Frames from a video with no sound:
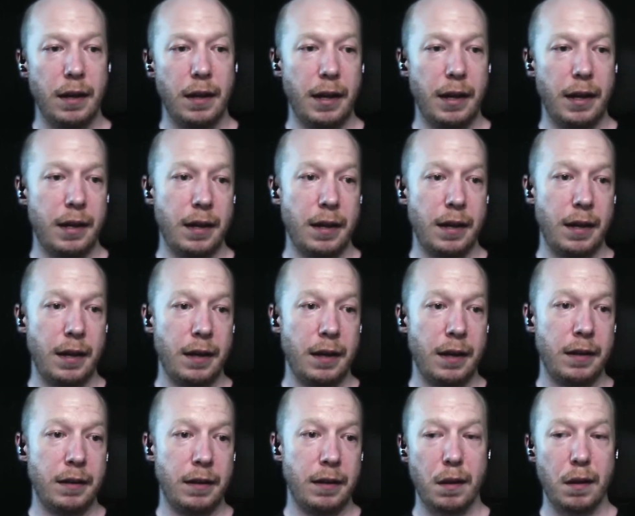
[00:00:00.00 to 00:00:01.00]
I
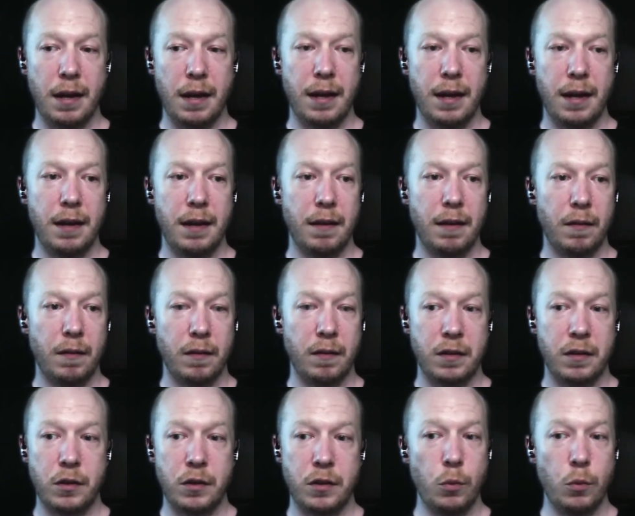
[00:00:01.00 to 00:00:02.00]
can say,
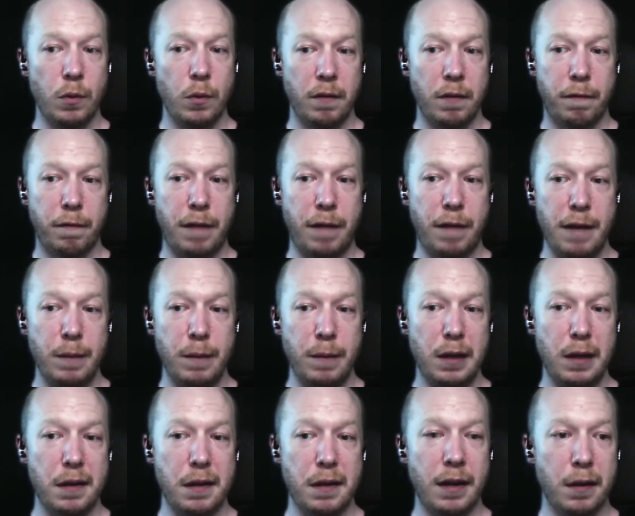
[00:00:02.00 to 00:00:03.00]
do 5
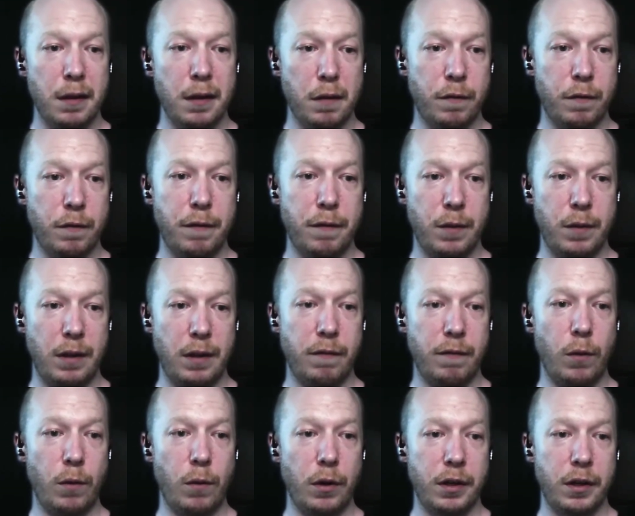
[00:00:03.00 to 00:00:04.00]
milliseconds of GraphQL
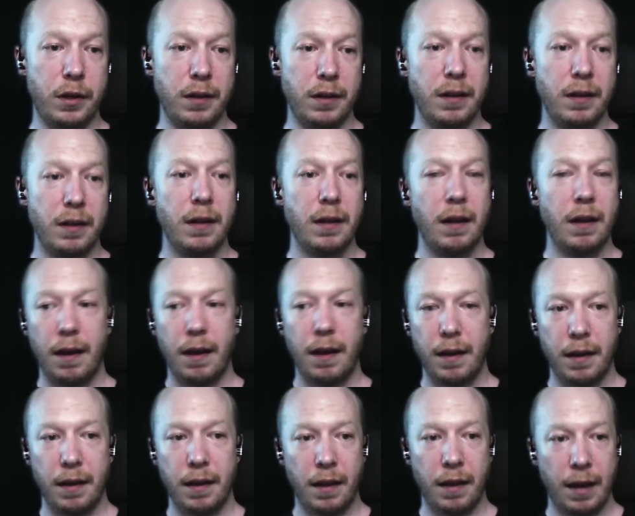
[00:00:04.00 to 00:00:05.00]
work
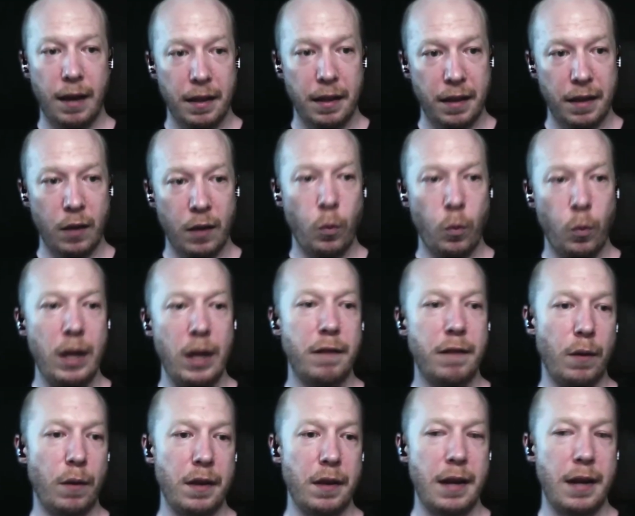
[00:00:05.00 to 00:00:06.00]
and then wait
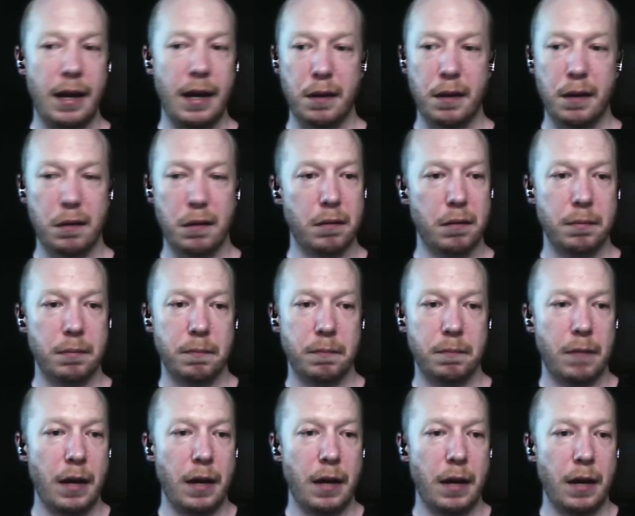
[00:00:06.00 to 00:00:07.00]
for the next,
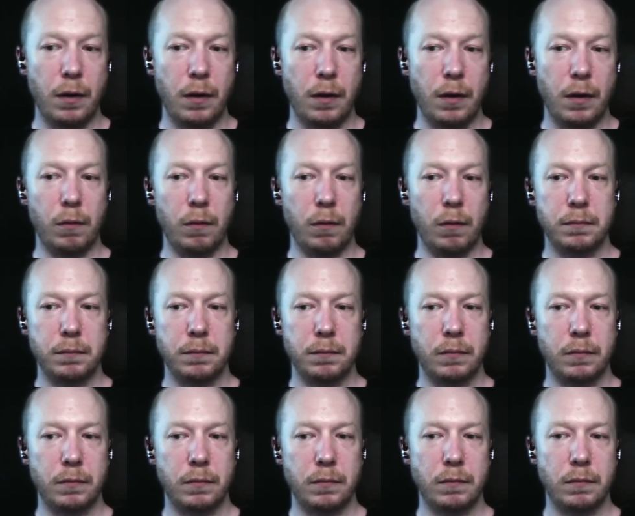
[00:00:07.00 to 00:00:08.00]
I don't know,
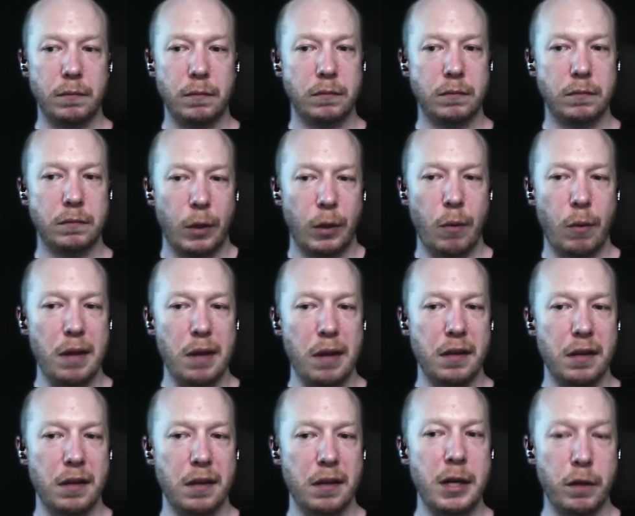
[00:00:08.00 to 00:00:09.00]
request
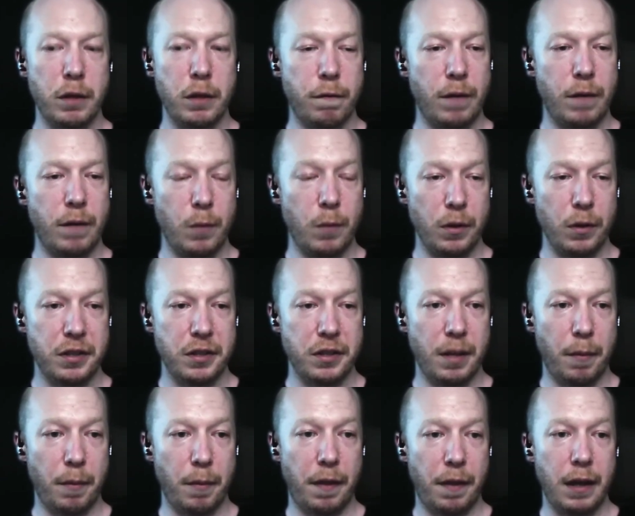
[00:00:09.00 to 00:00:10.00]
animation frame or
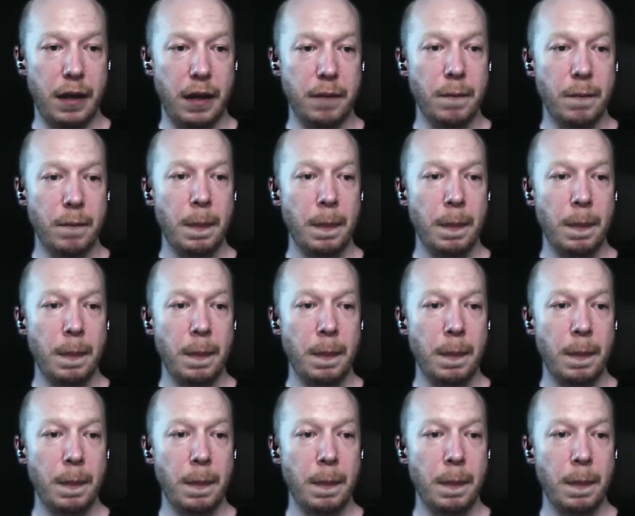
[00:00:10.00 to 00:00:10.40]
something.